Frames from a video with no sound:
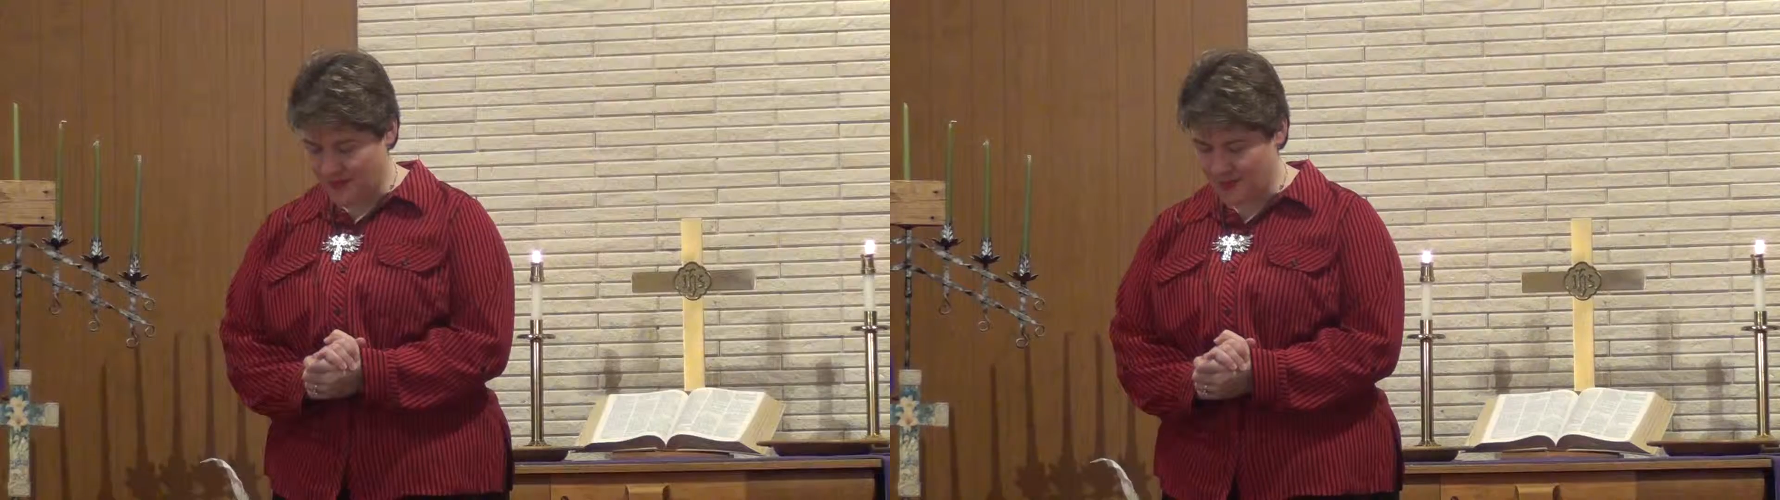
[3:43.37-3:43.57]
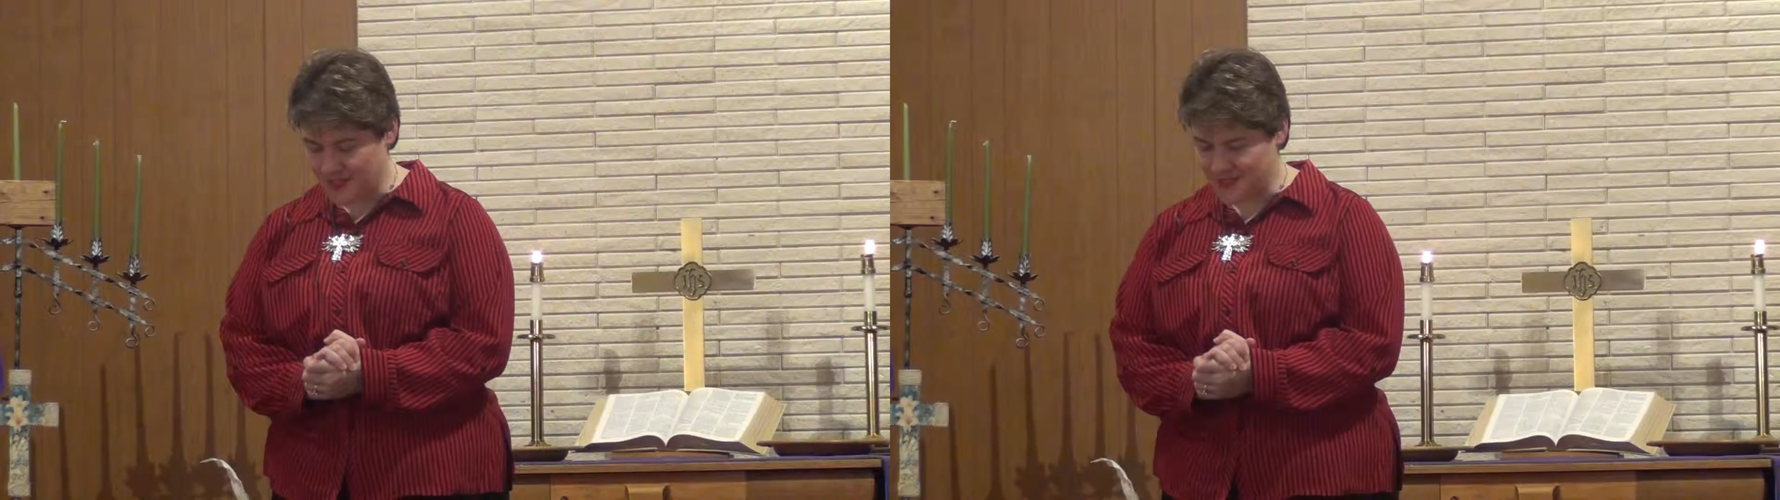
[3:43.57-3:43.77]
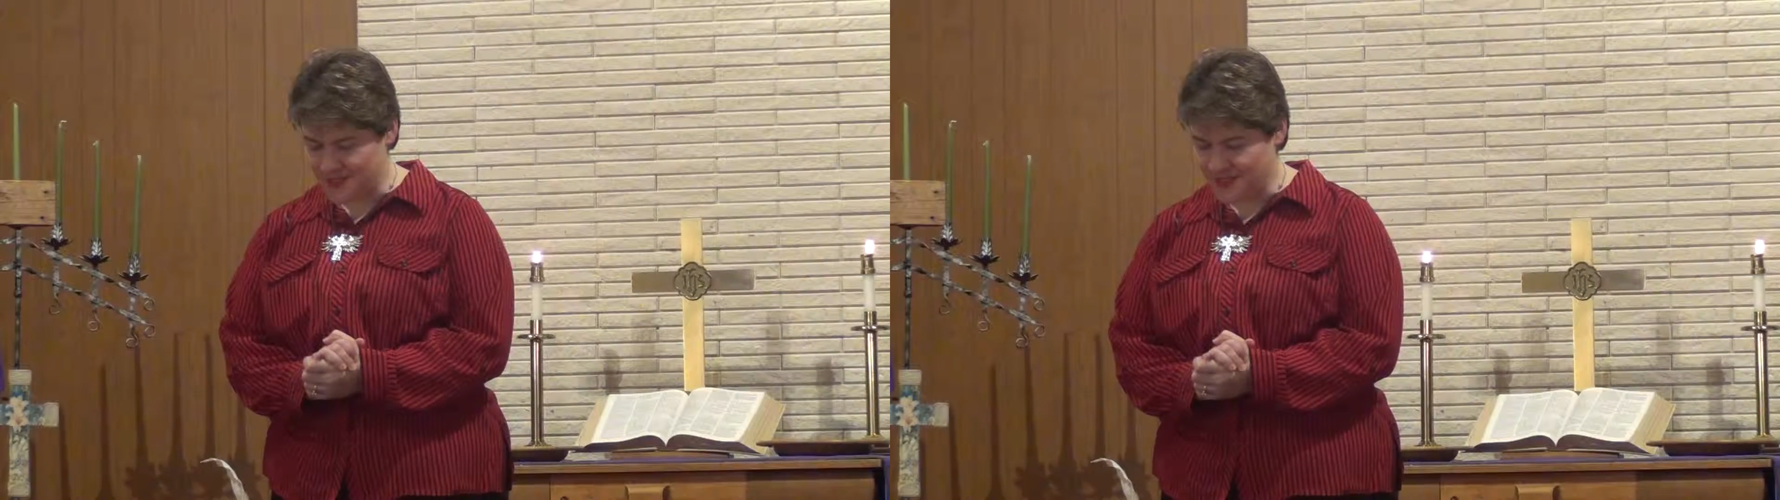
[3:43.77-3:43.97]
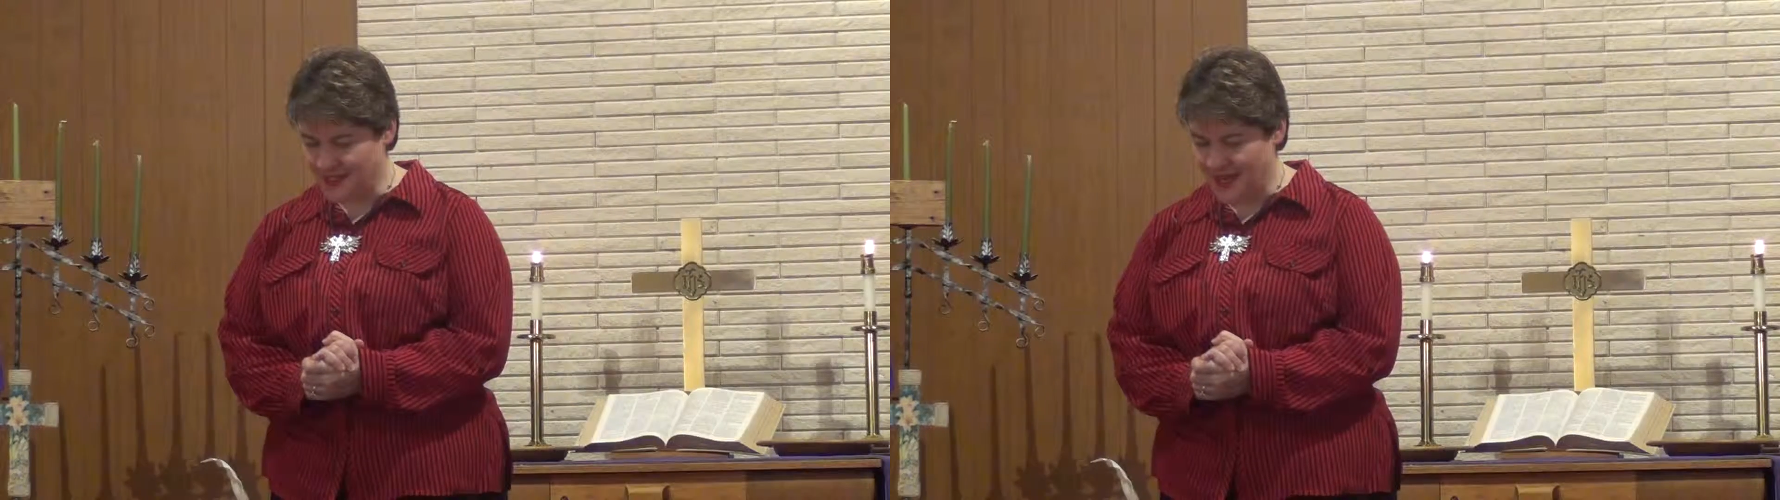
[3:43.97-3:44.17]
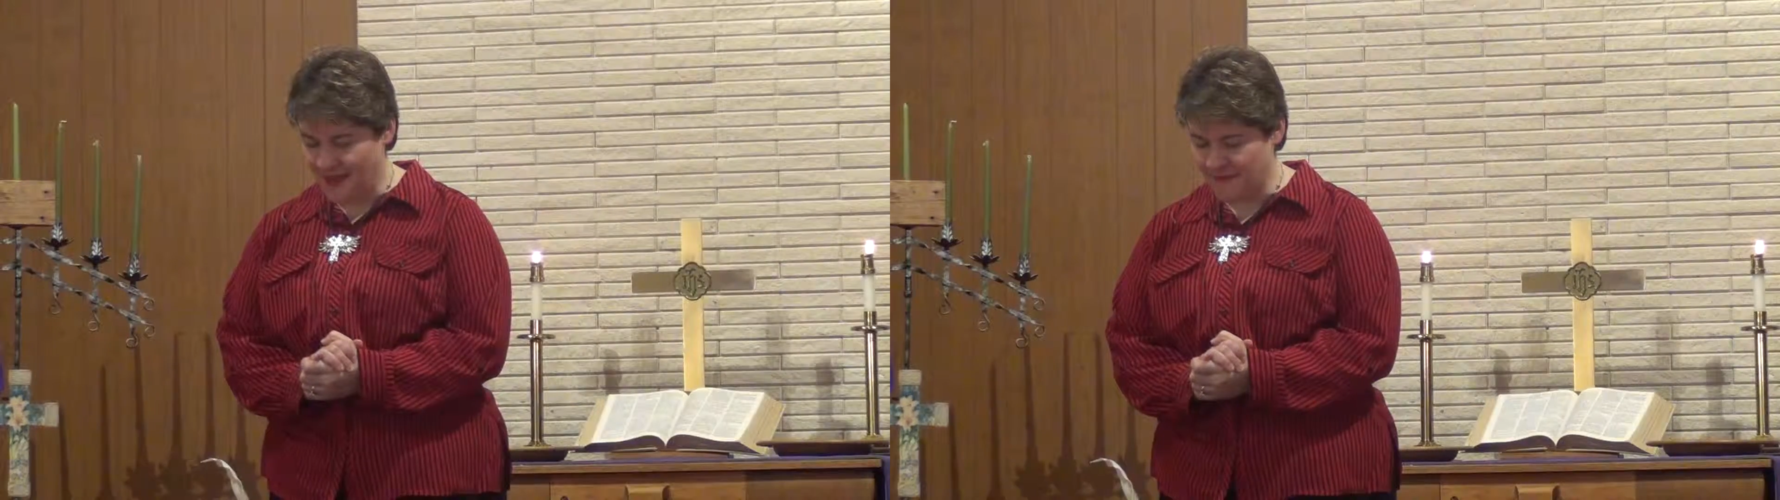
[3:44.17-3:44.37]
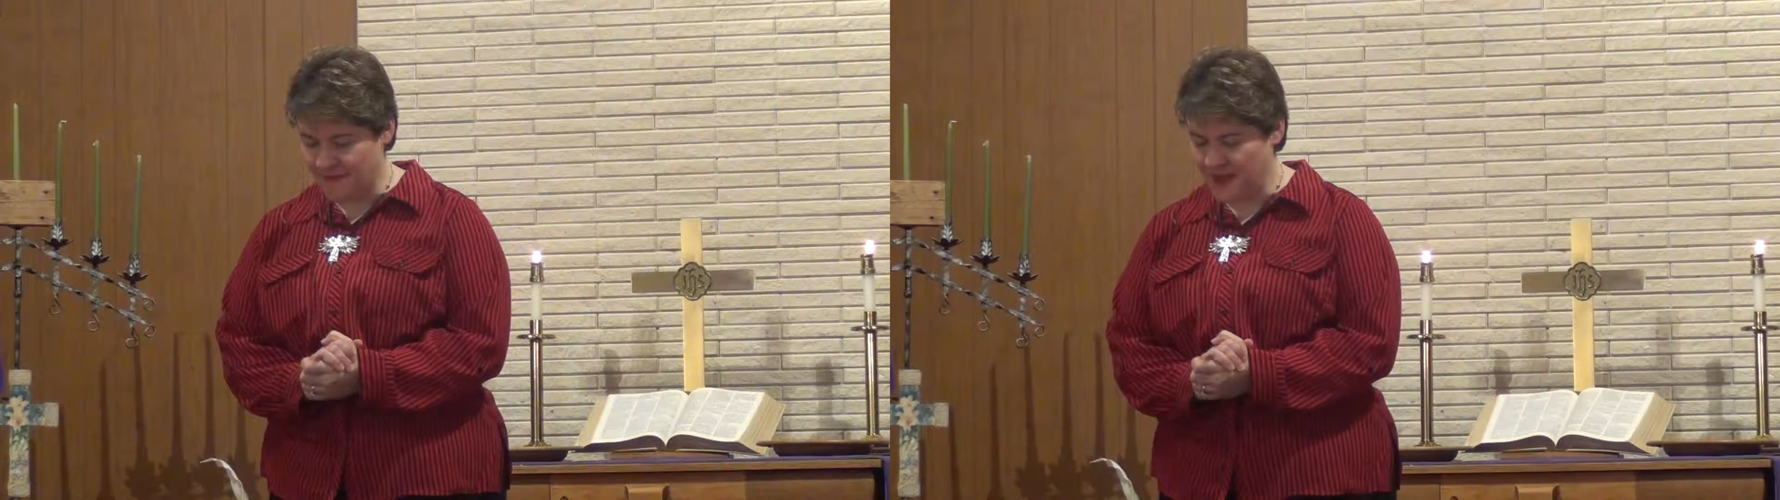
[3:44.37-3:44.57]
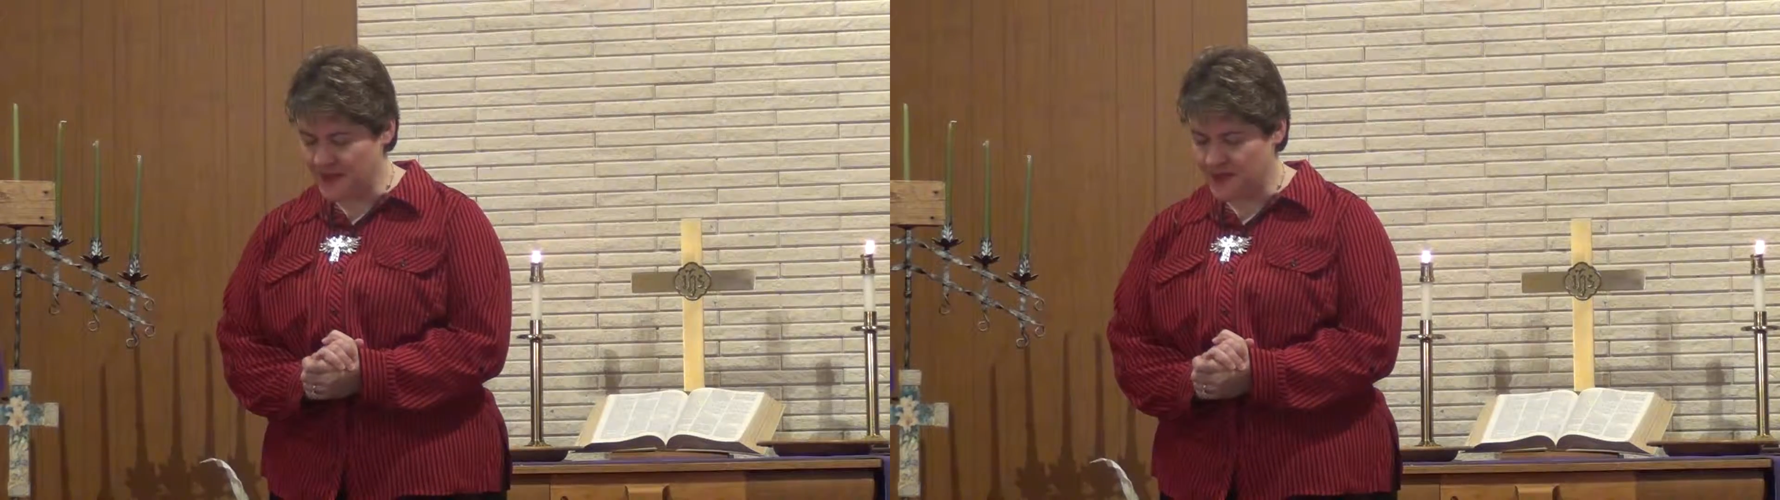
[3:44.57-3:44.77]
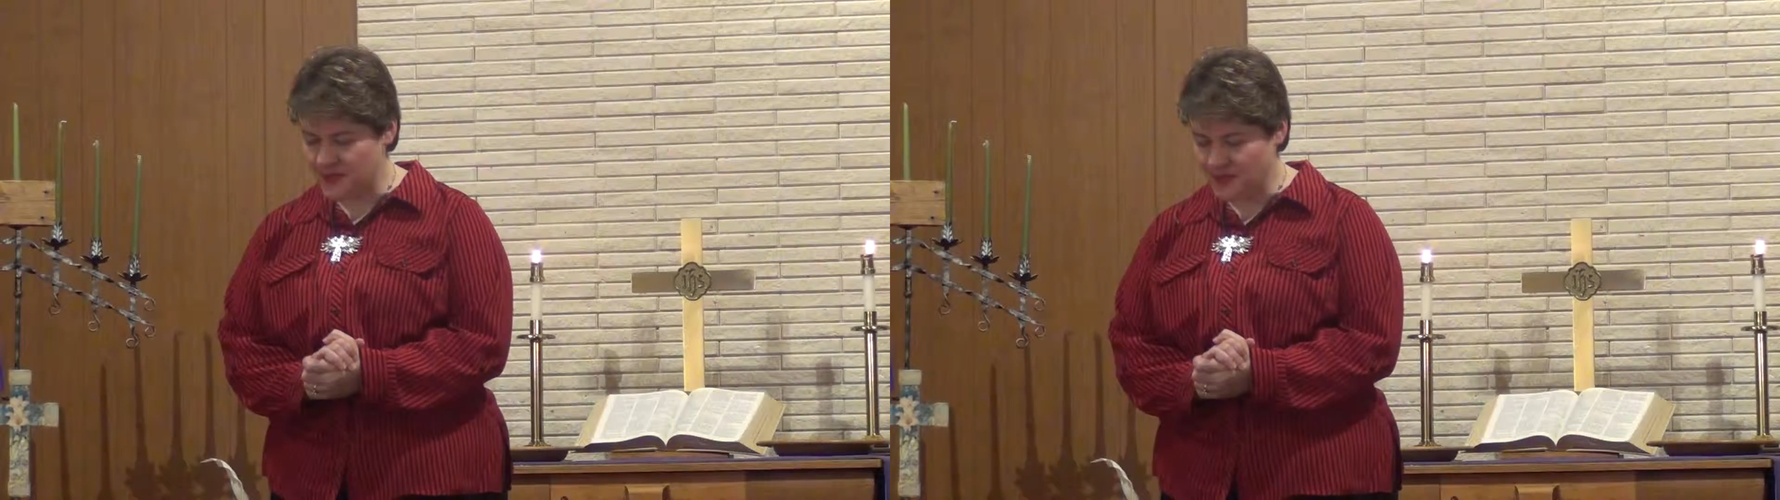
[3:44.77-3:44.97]
and we just need to have
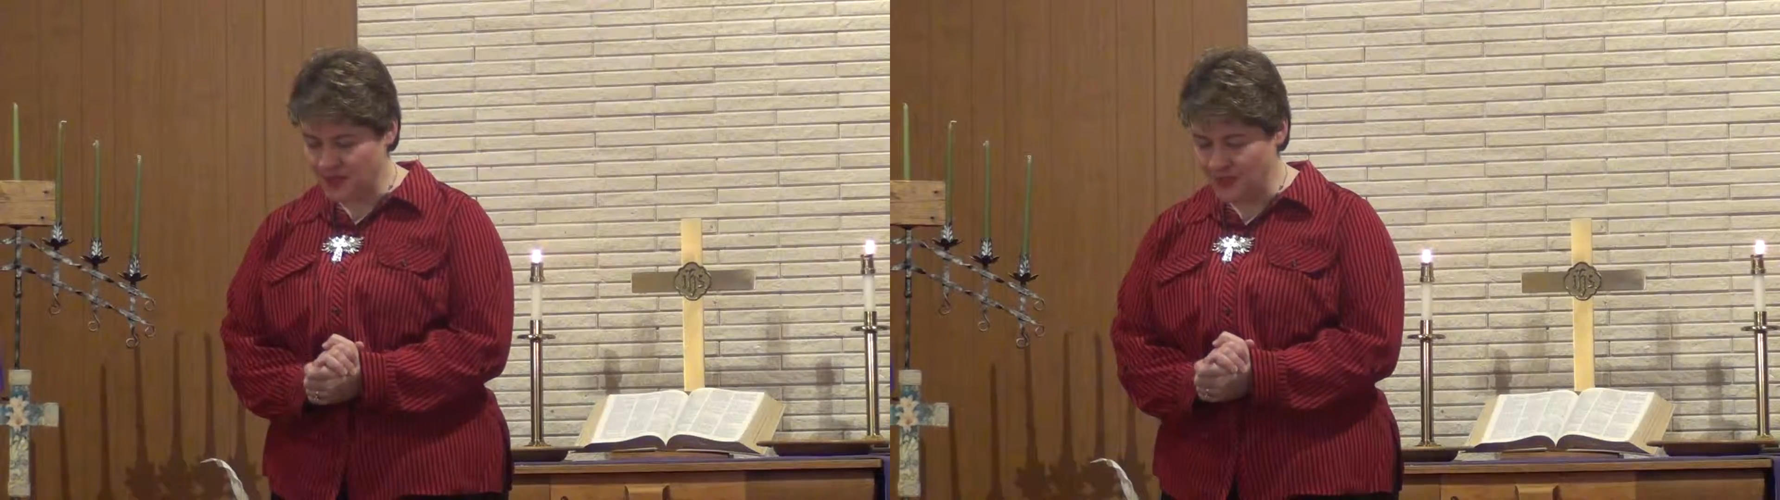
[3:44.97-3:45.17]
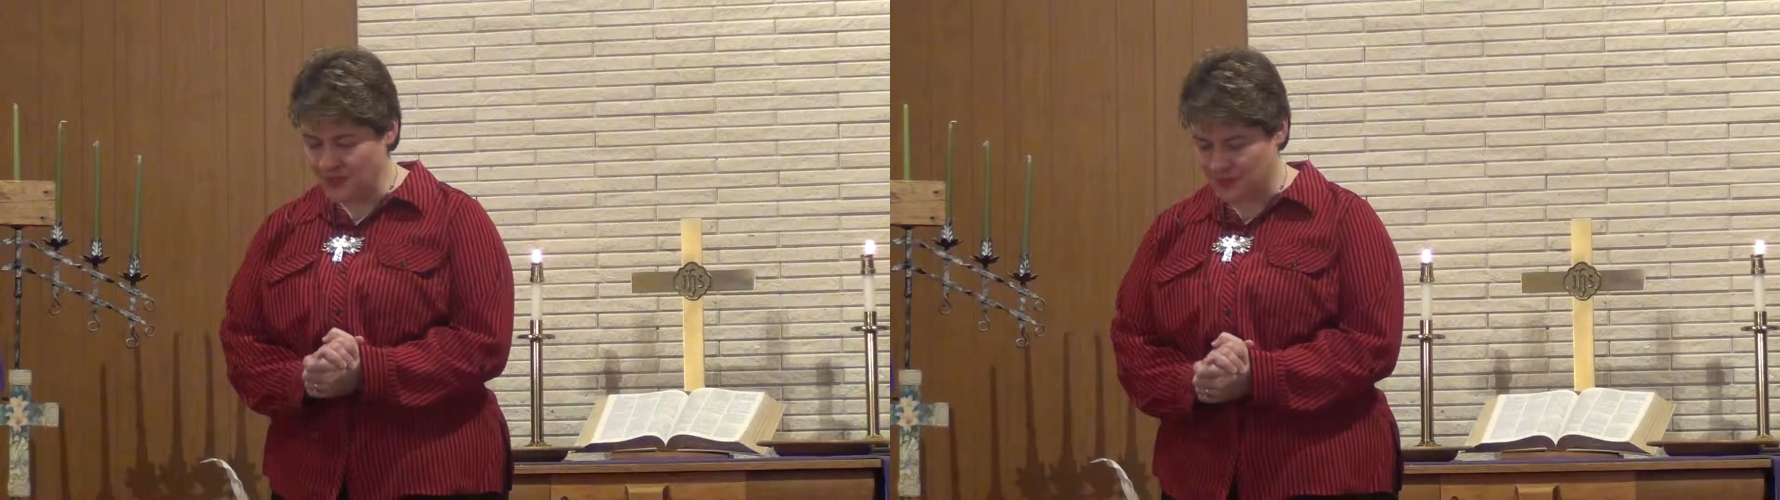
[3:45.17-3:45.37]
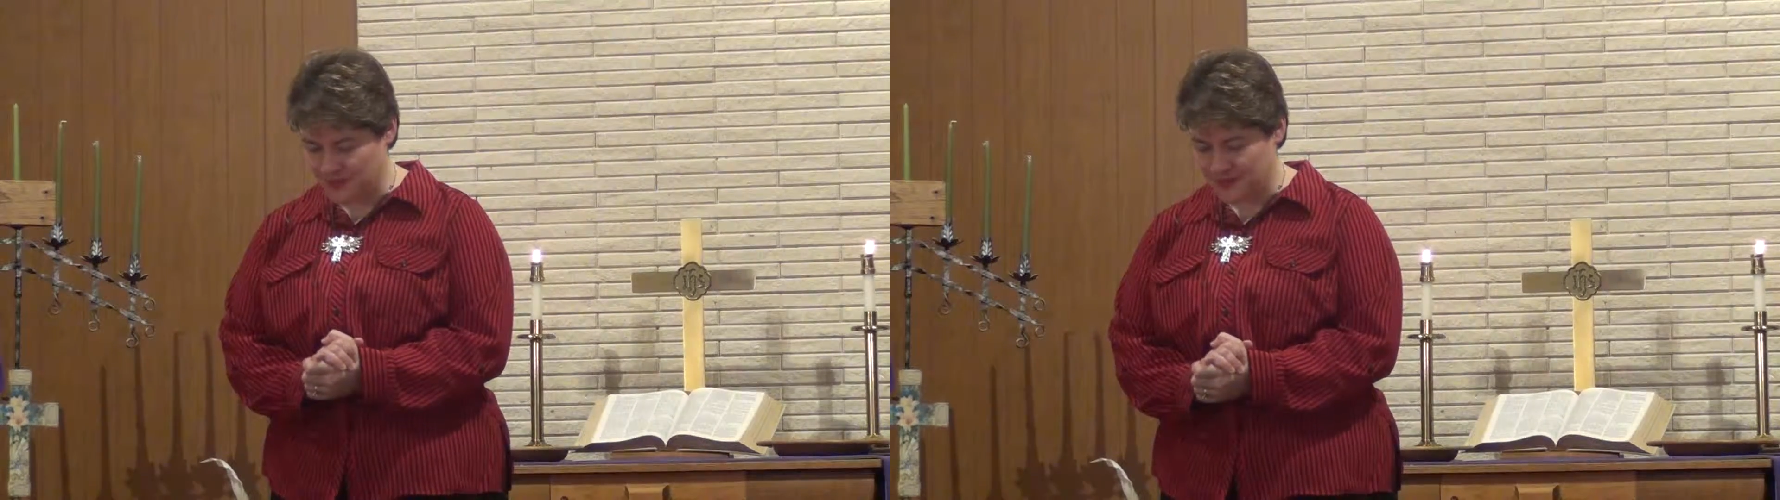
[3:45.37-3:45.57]
faith in you